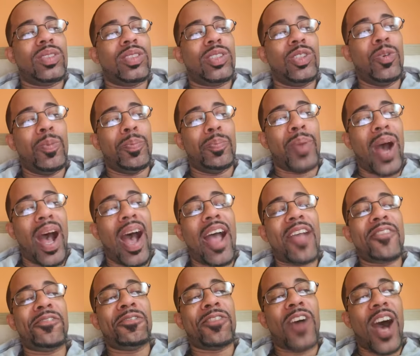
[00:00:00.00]
to
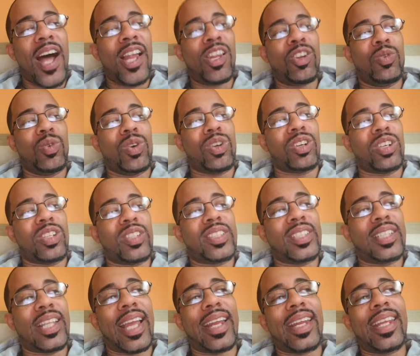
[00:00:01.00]
buy
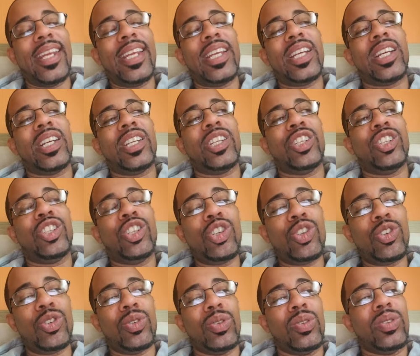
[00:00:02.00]
followers that he could
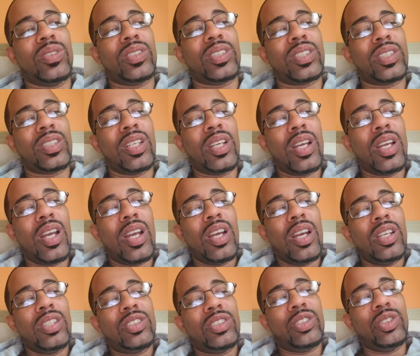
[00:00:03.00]
use
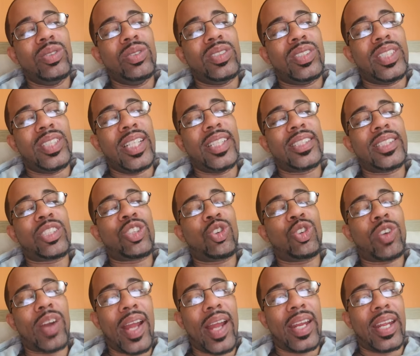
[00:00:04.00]
to
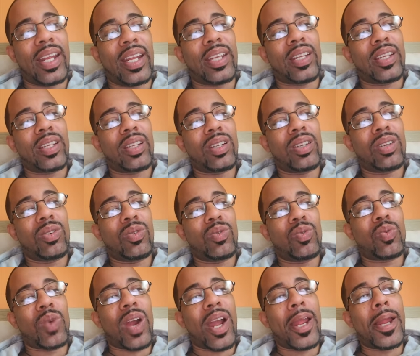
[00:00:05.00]
discredit
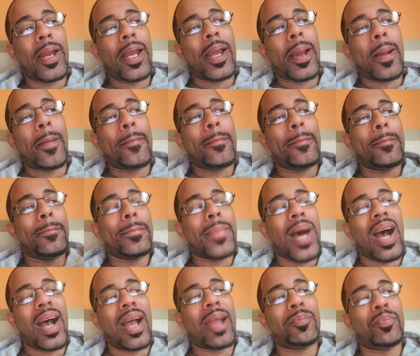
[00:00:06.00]
right
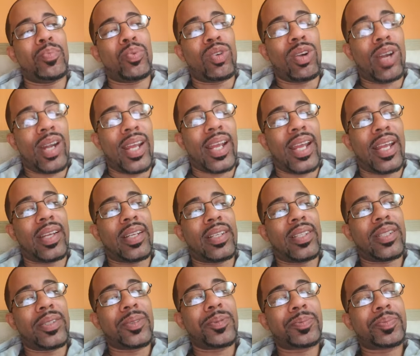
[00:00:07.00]
my
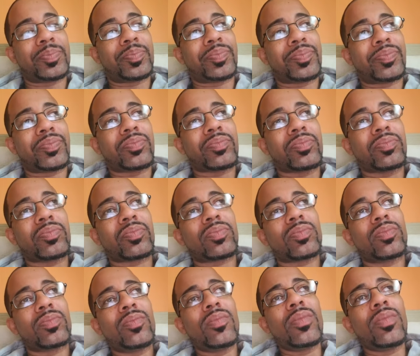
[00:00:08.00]
brand
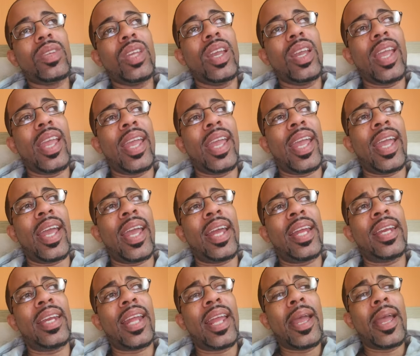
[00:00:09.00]

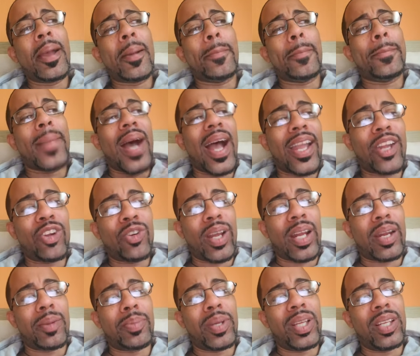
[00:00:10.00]
and my
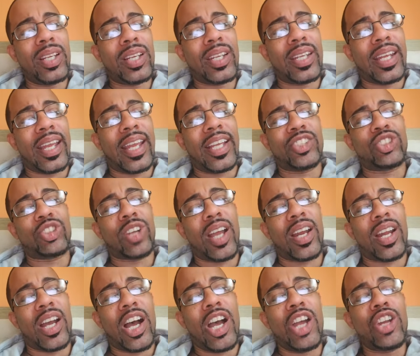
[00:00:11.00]
credibility and
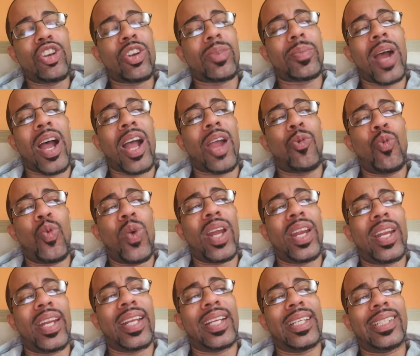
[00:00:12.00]
try to undermine
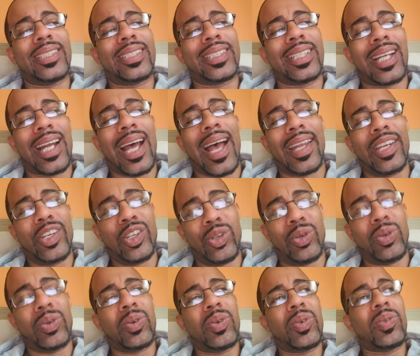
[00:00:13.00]
what it is that I
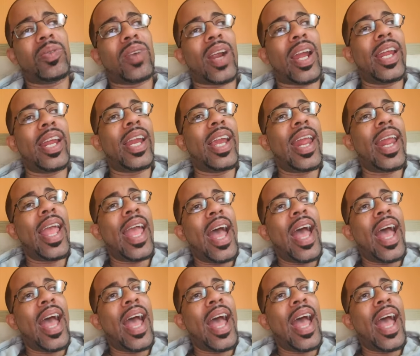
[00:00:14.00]
do, right?